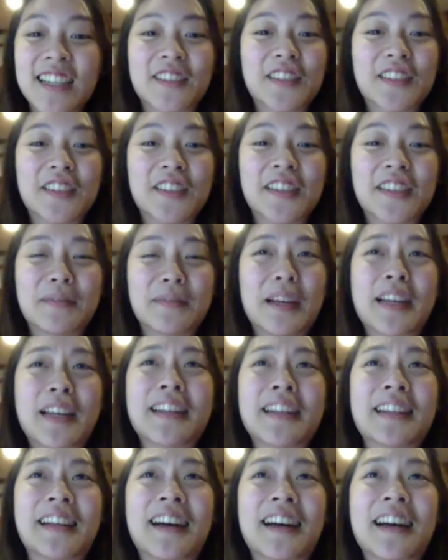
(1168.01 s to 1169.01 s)
Well.
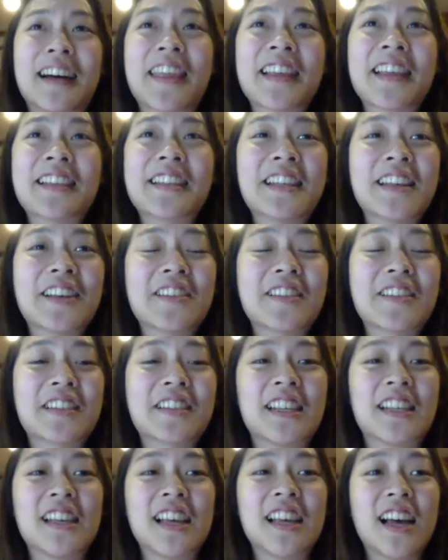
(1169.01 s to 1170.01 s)
And I think
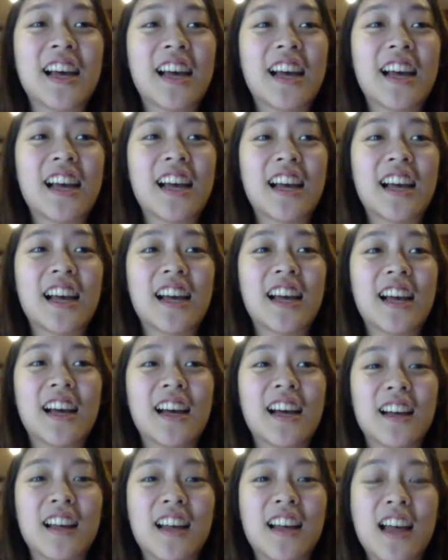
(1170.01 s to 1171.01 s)
CLC
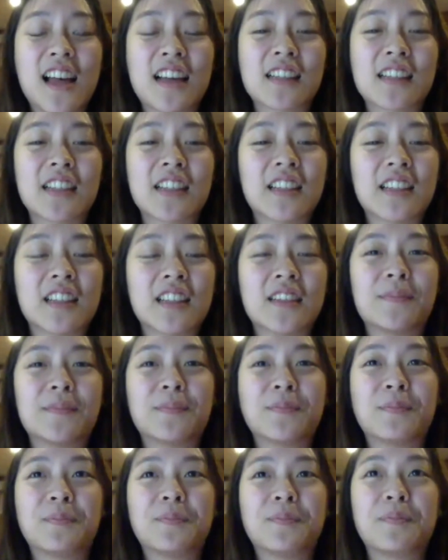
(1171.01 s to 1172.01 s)
uh, has a
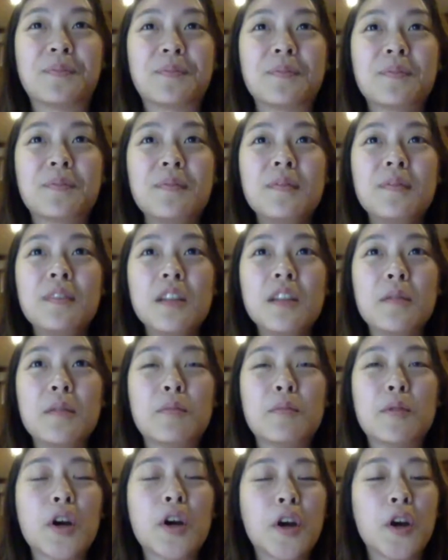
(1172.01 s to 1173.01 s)

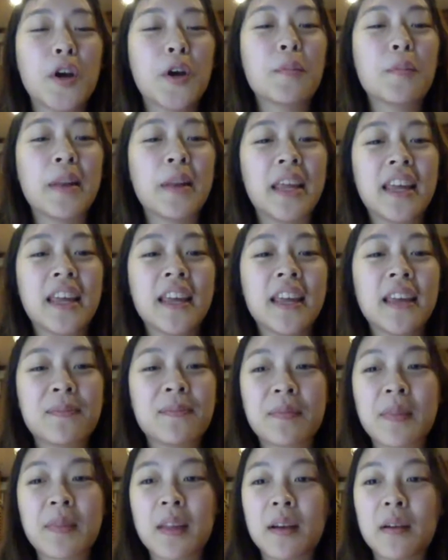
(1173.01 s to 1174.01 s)
more homely
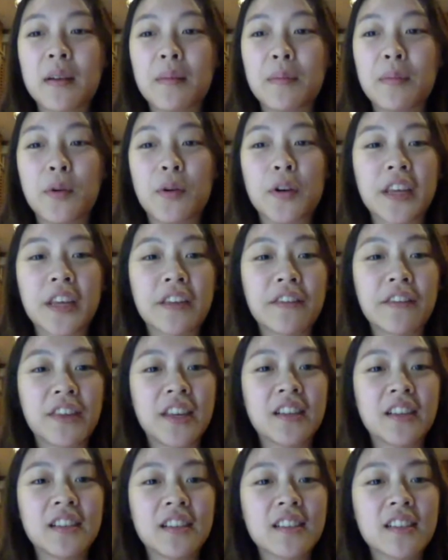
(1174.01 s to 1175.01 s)
boarding
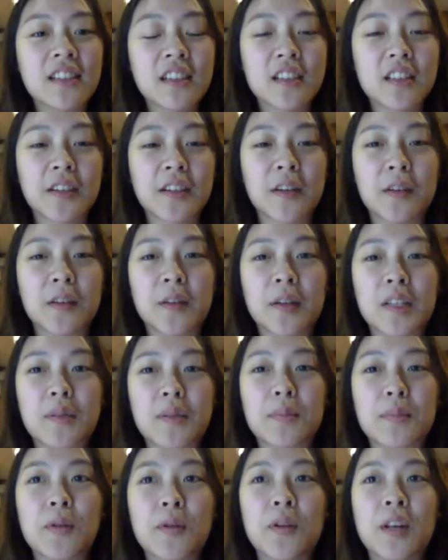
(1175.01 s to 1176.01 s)
field, so
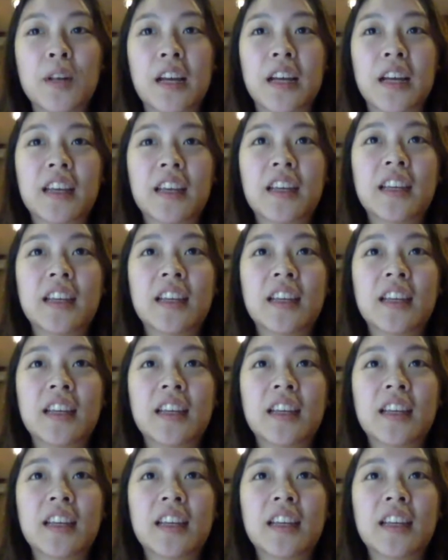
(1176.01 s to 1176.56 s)
it's more like